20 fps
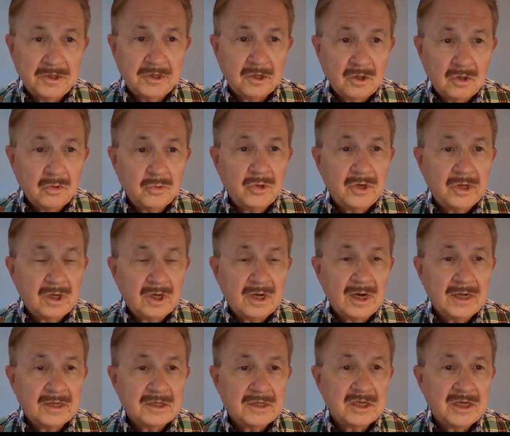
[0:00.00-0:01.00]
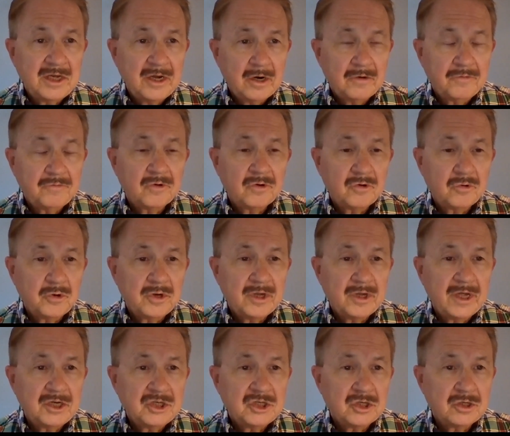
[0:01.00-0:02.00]
including God's care for
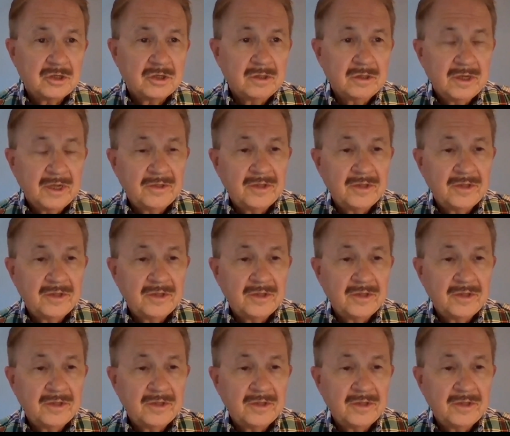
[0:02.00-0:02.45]
creation,